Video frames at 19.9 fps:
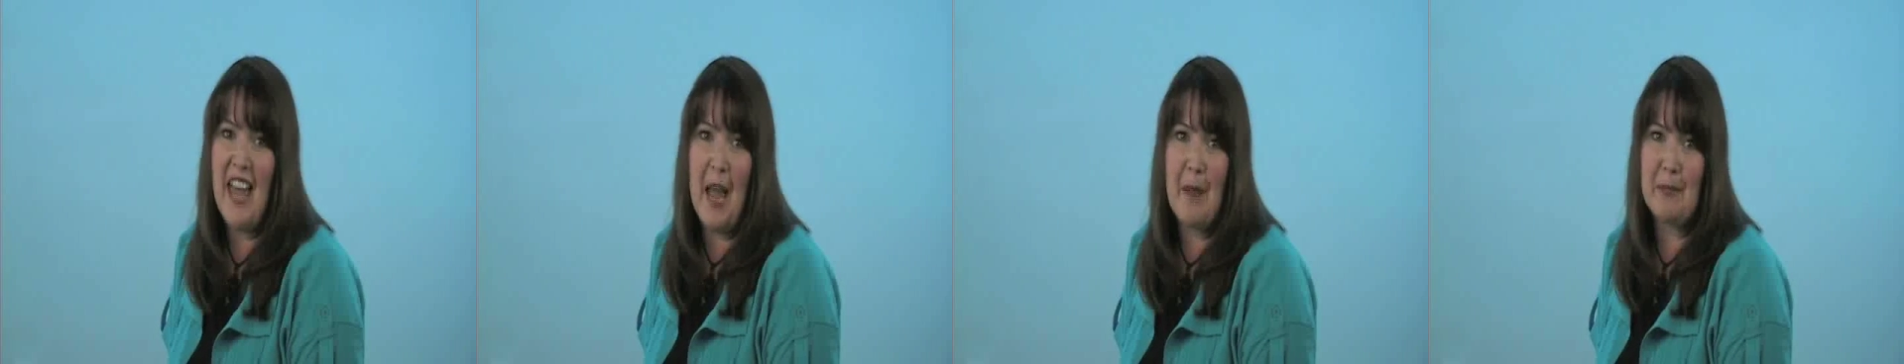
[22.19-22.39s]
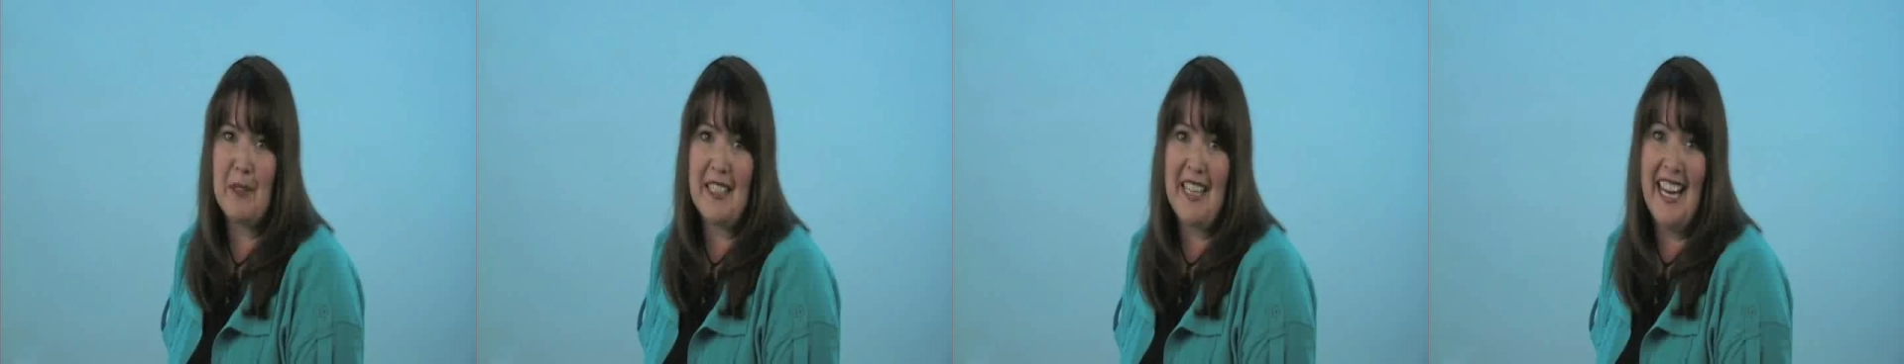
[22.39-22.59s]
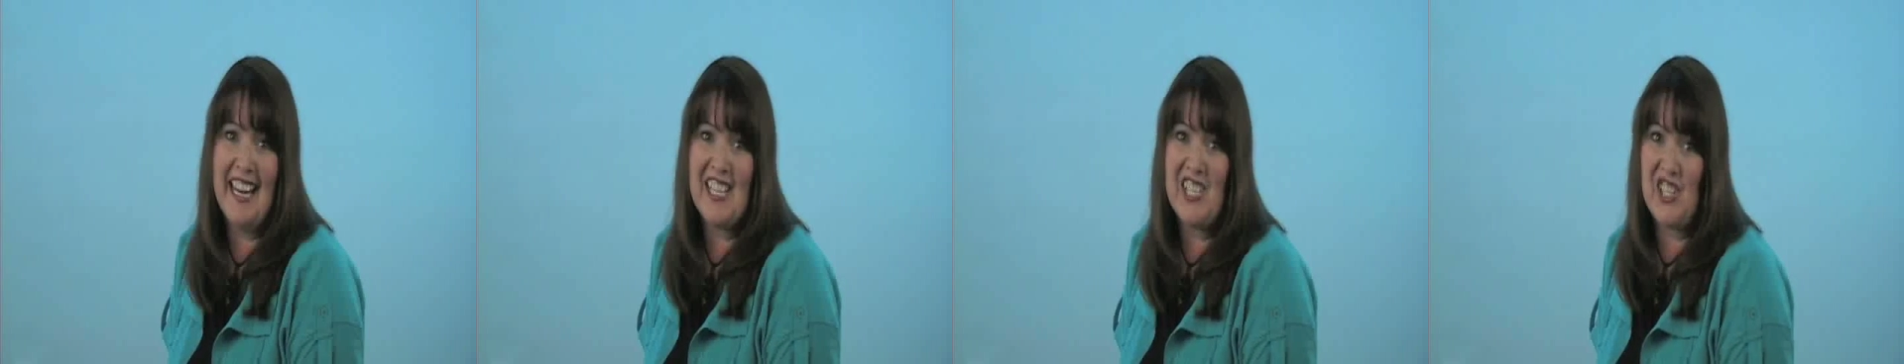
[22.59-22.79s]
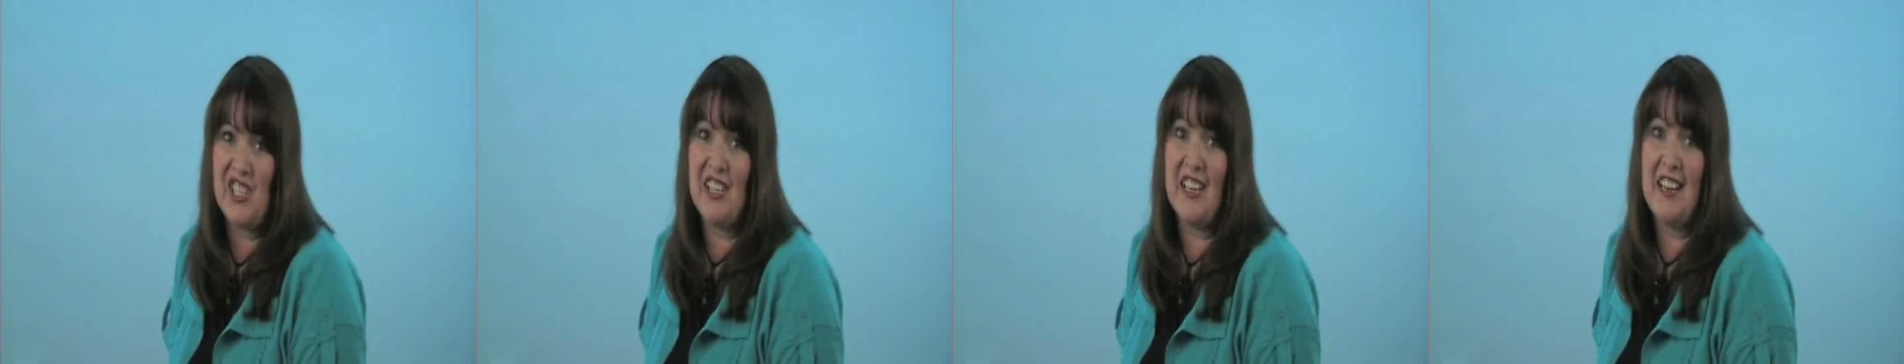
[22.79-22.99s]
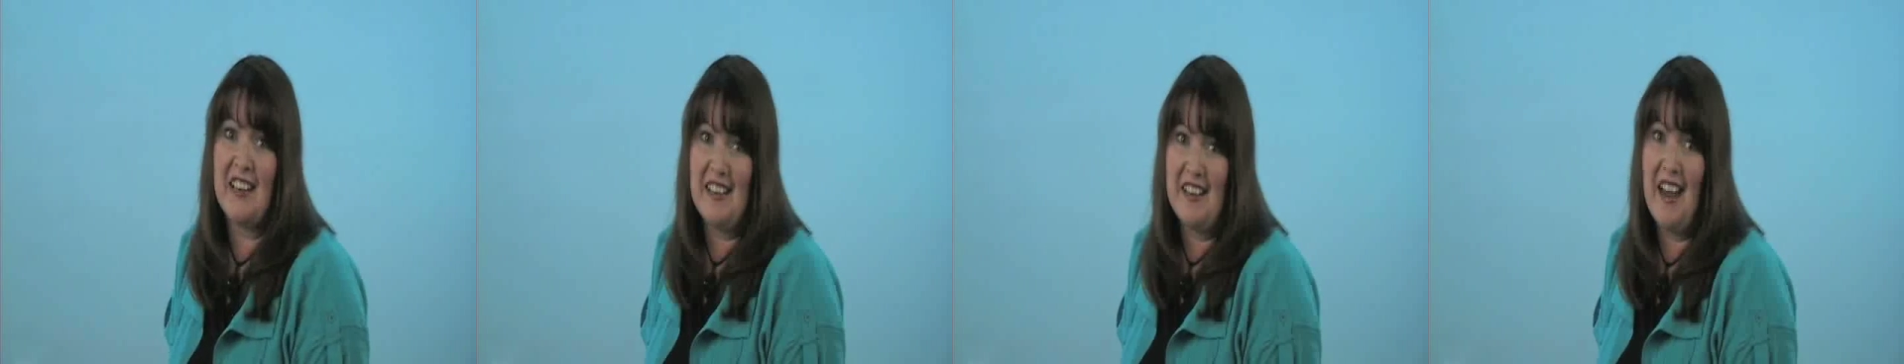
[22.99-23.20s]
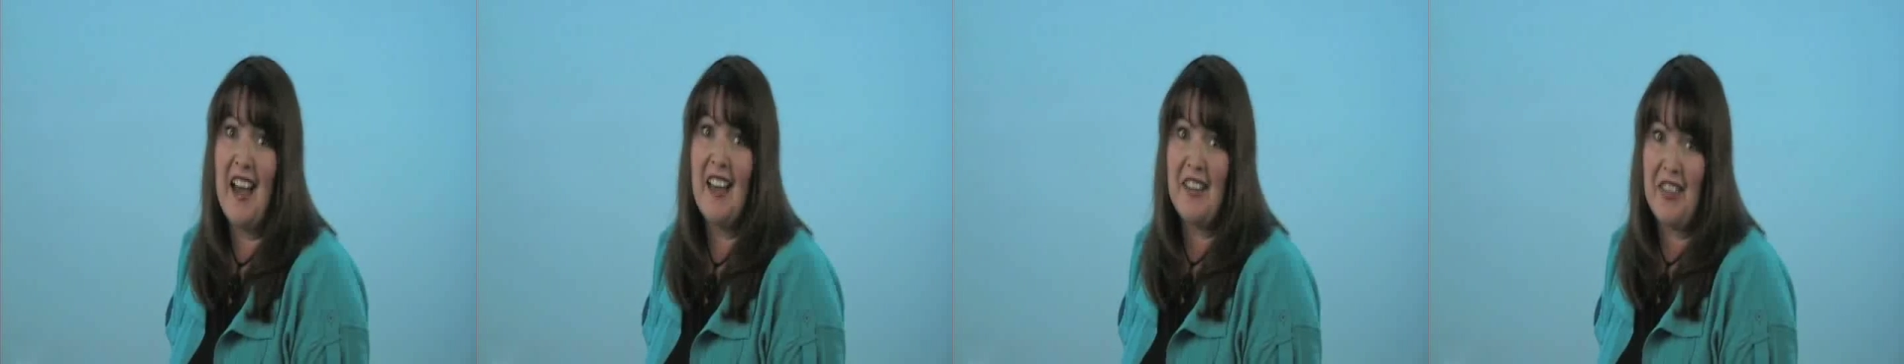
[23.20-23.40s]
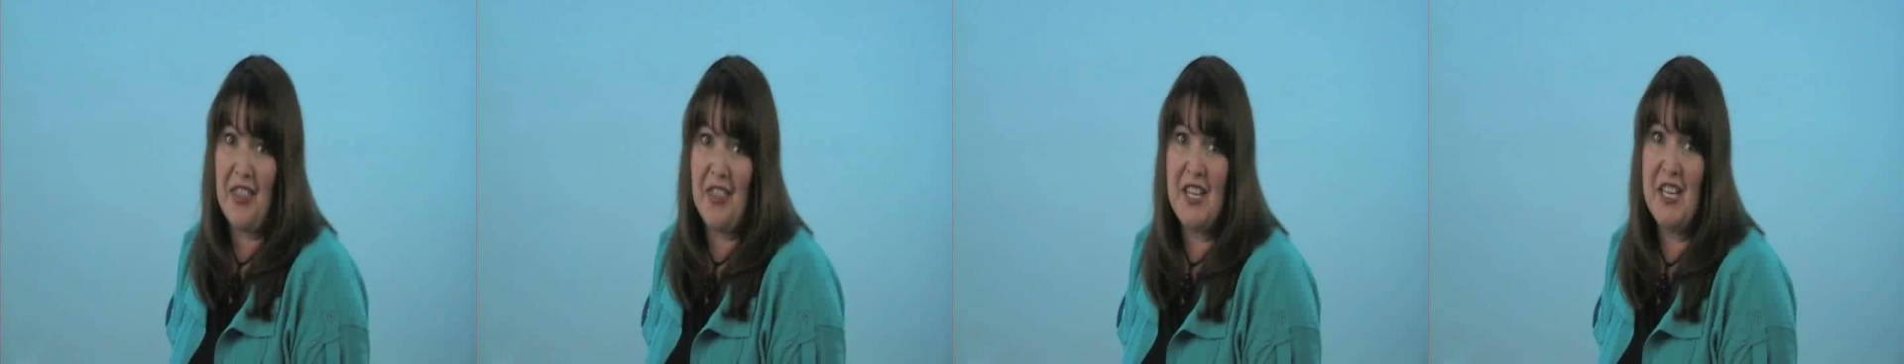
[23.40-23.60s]
application,
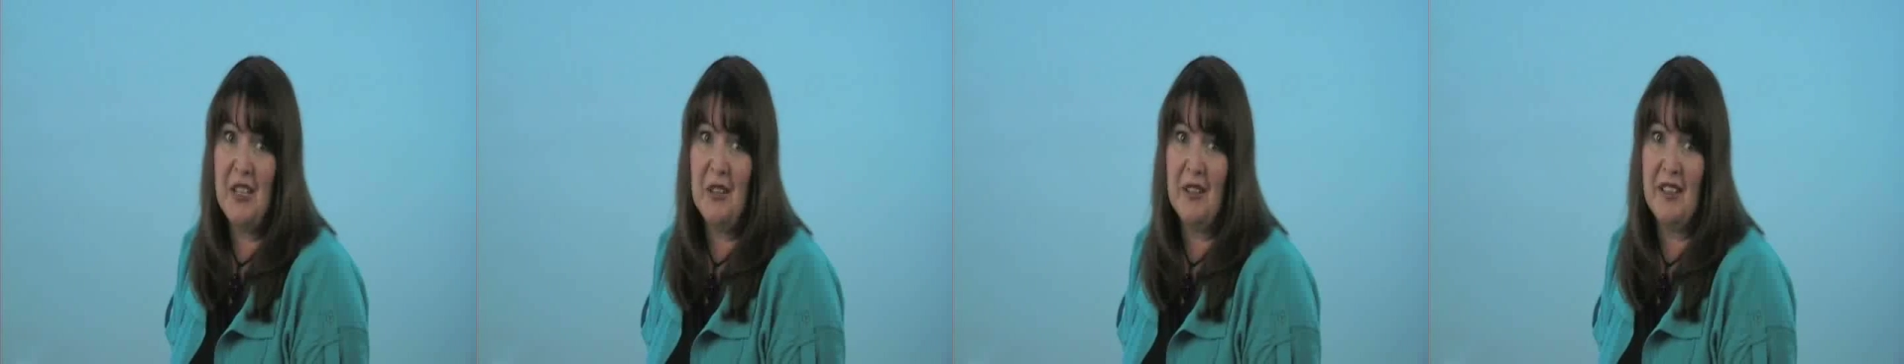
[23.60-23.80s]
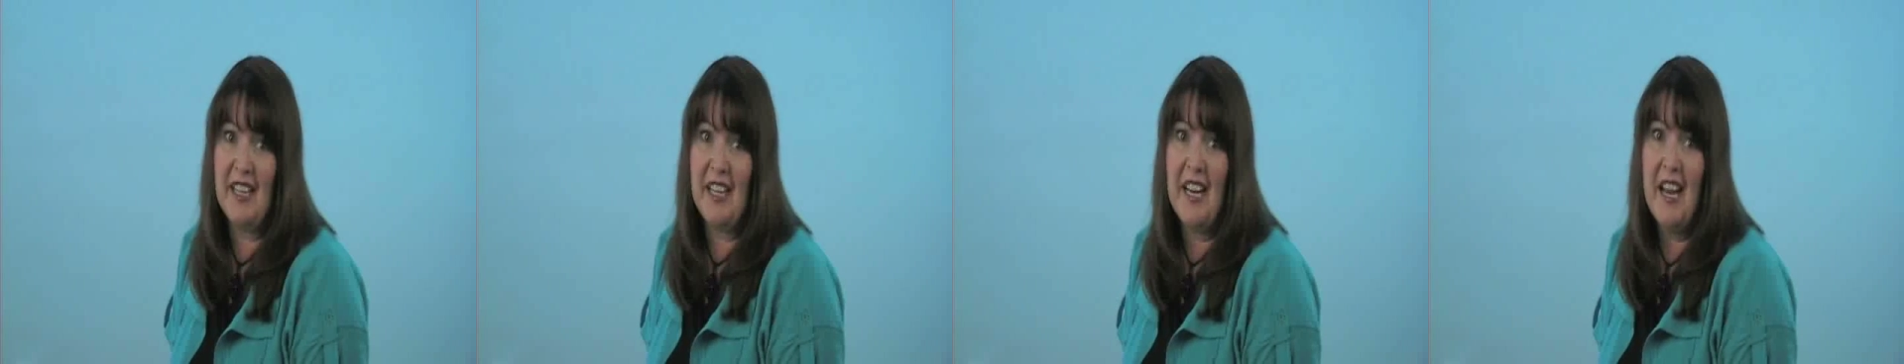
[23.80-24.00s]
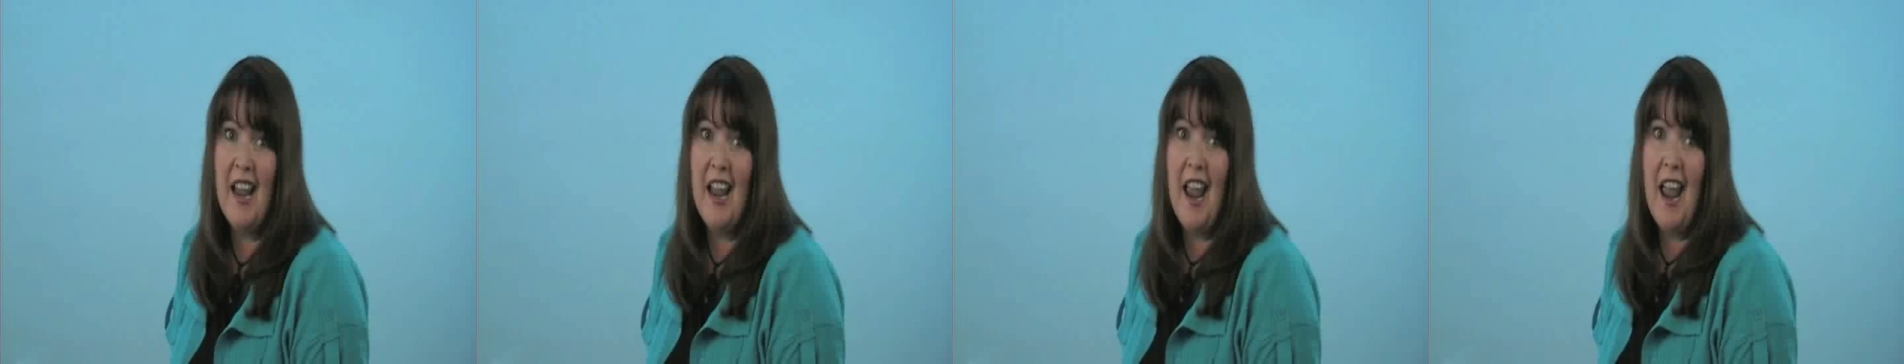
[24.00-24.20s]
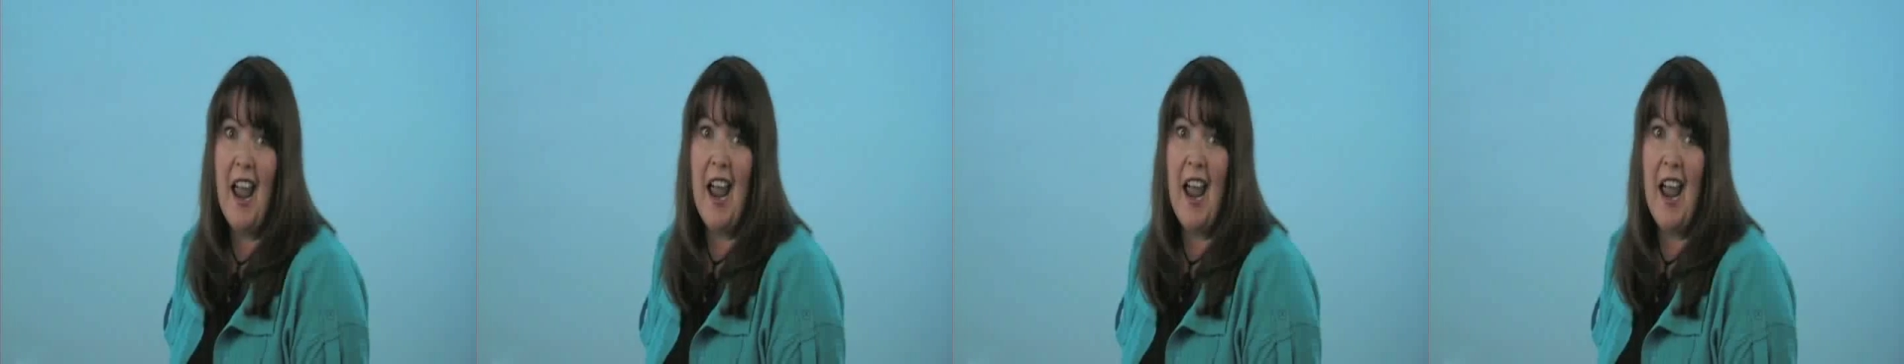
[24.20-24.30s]
not theory,